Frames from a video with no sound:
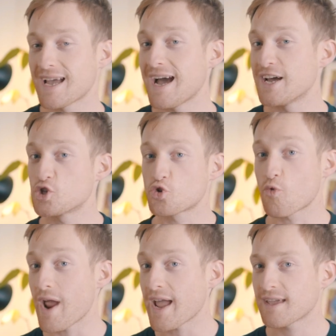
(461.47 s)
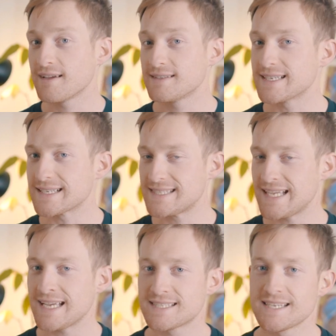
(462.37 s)
can't track
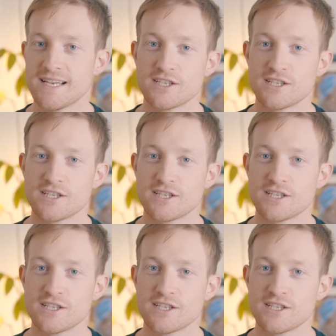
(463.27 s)
success,